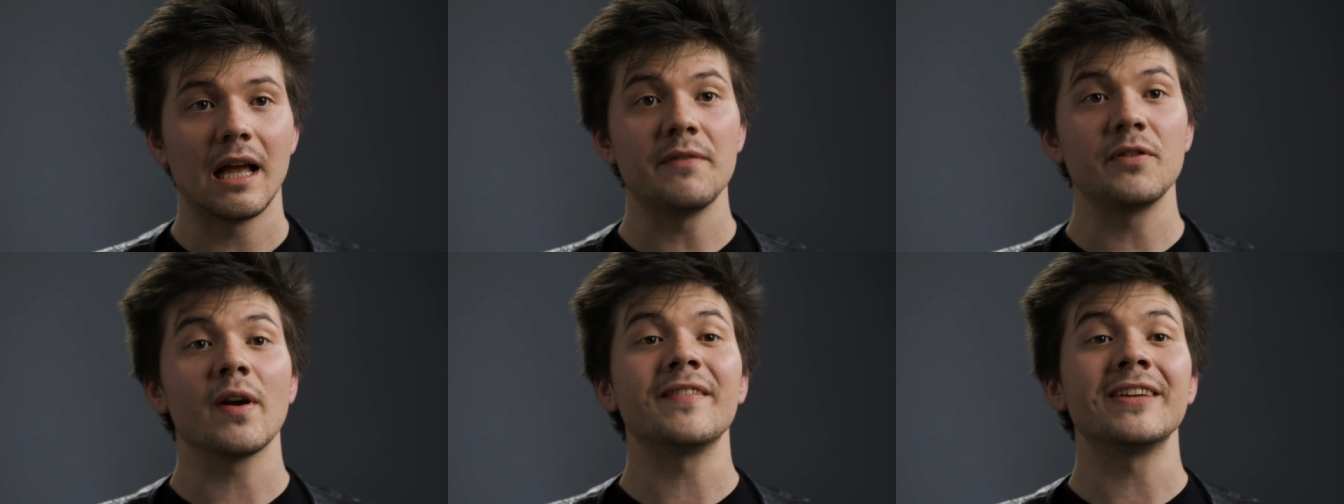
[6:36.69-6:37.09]

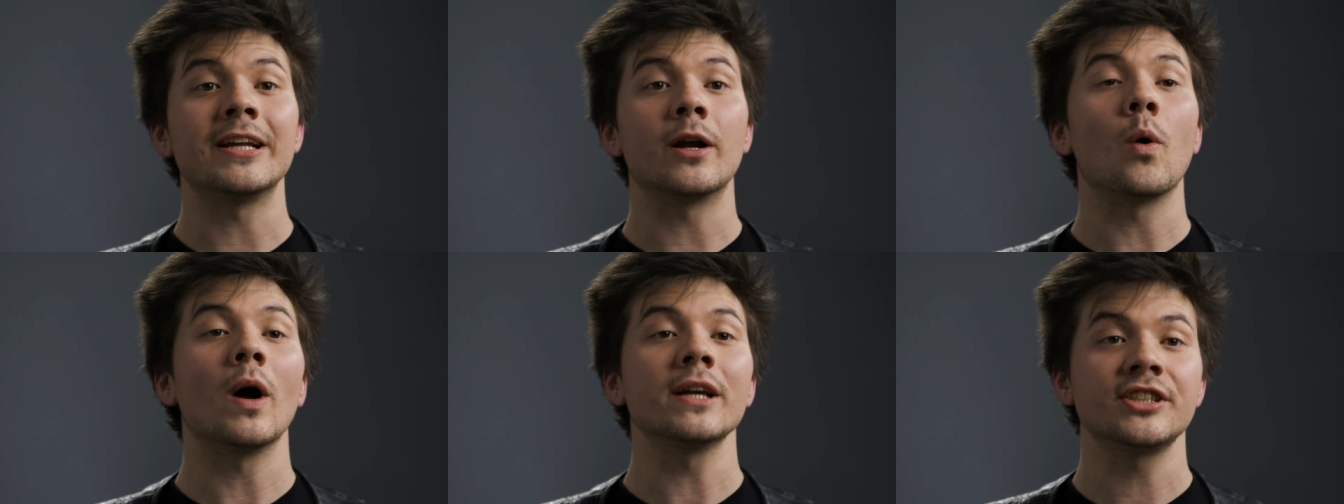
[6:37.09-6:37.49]
If you have
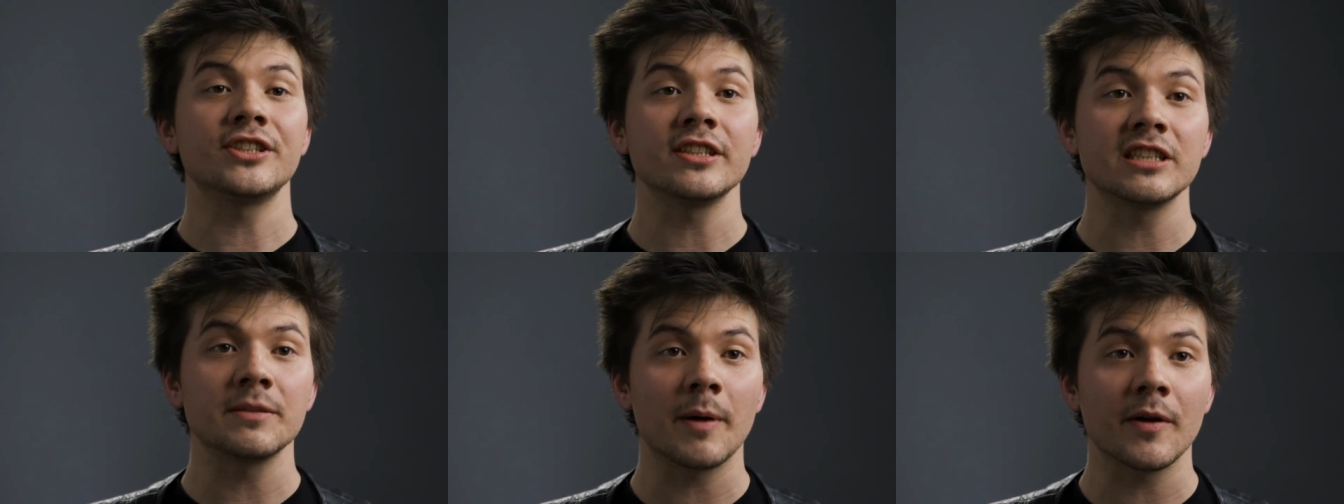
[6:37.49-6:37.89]
any
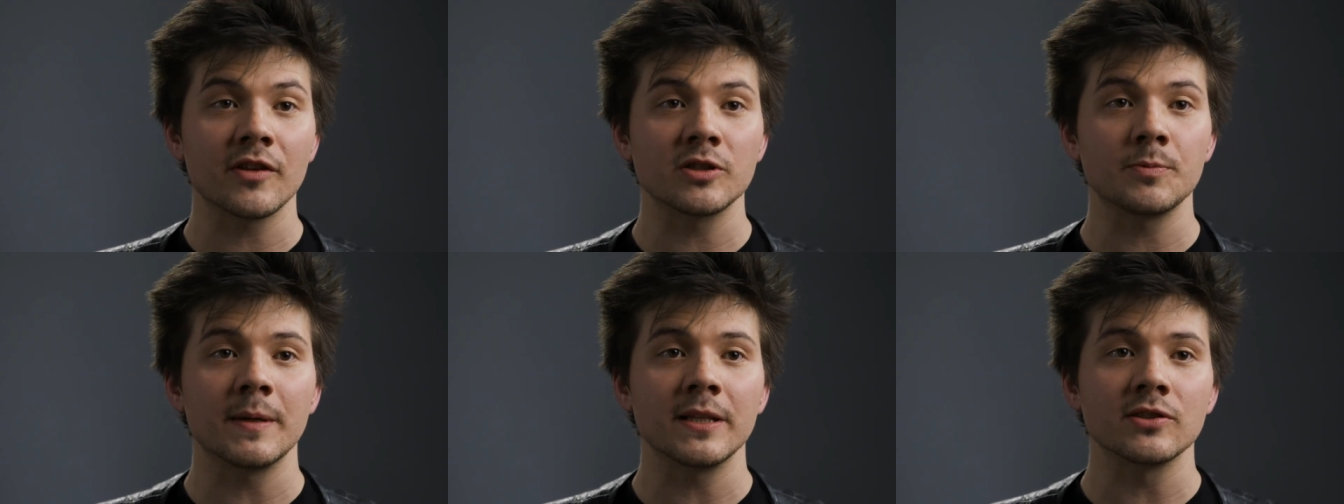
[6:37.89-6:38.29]
questions about
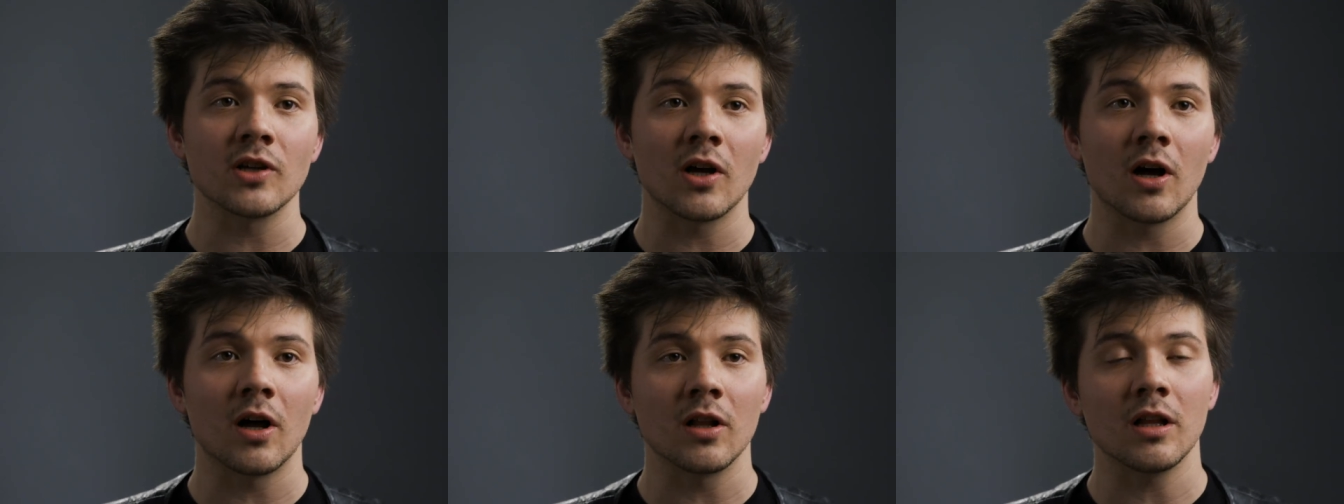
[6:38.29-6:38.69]
the
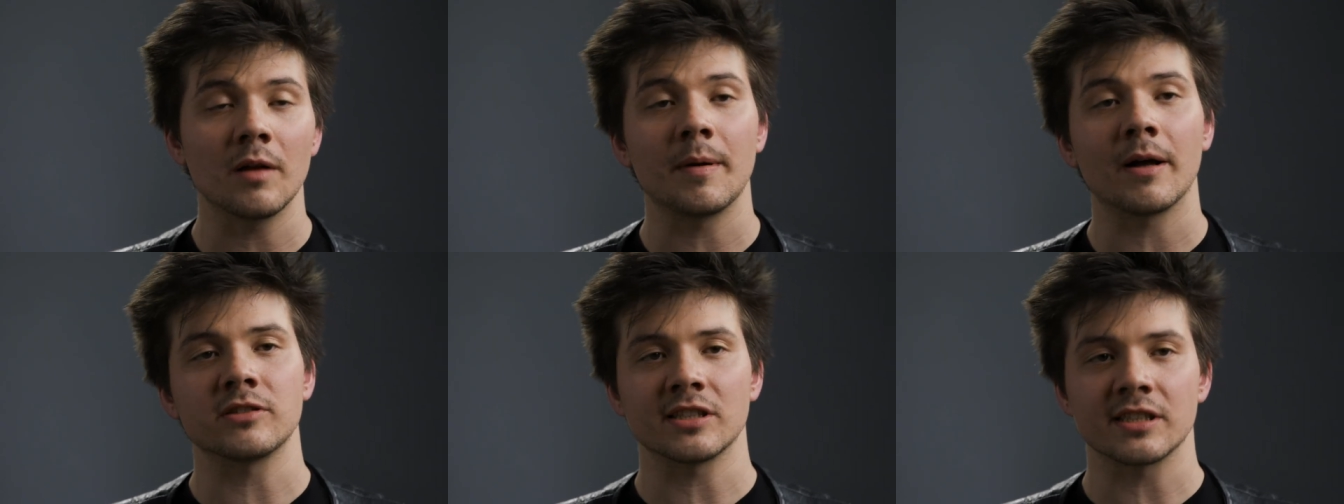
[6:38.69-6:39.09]
Spinzall,
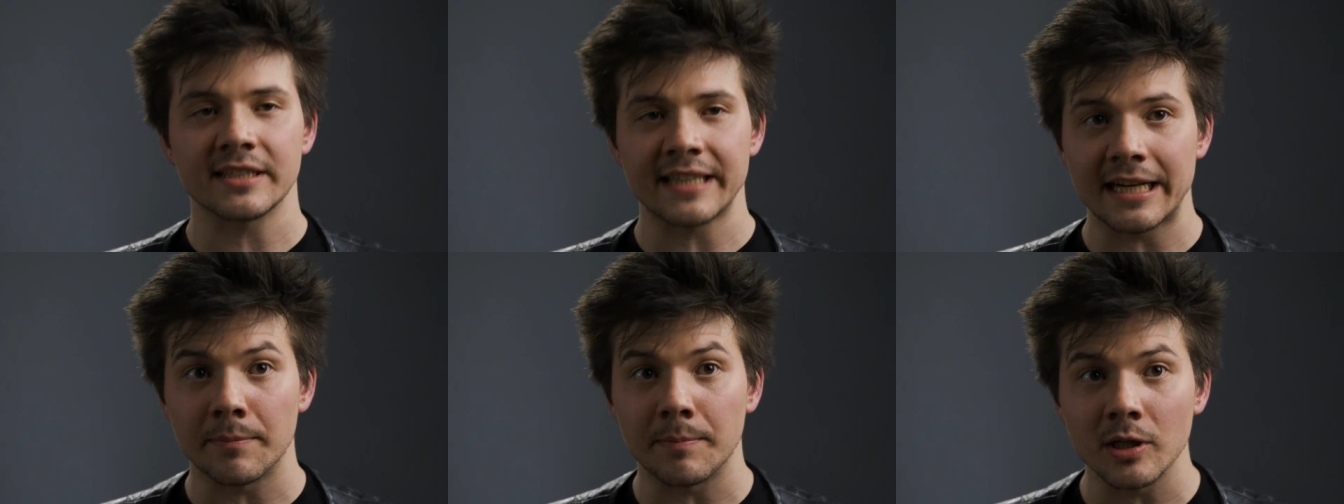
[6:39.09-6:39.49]
about
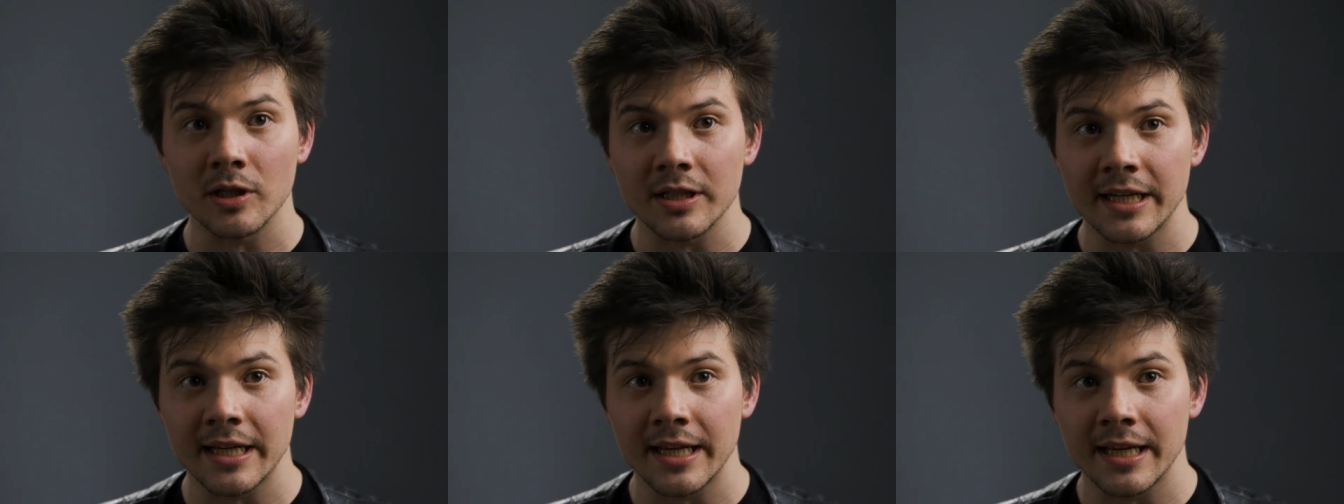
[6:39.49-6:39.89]

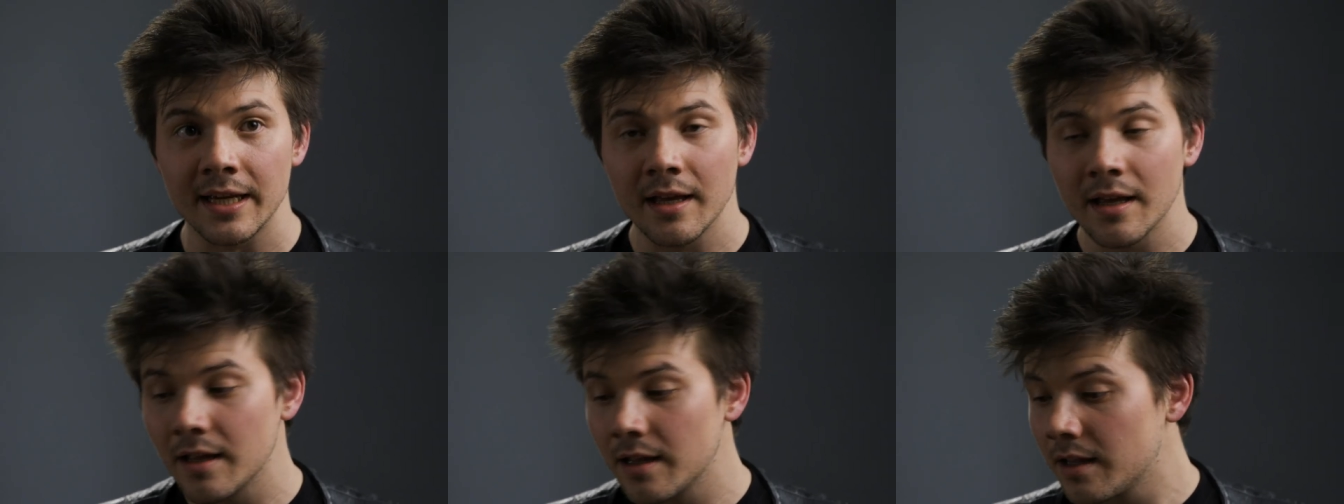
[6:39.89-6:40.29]
sustainability,